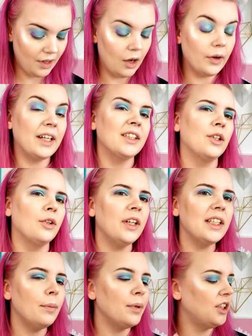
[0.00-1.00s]
Okay, so there is
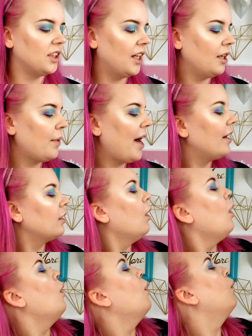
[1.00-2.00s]
a bunch of kickback.
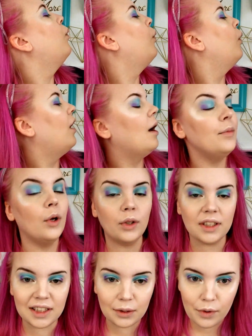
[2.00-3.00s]
I'm
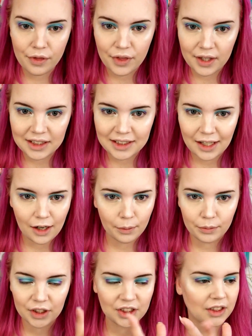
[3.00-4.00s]
noticing with this,
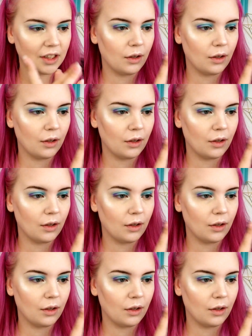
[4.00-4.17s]
um, this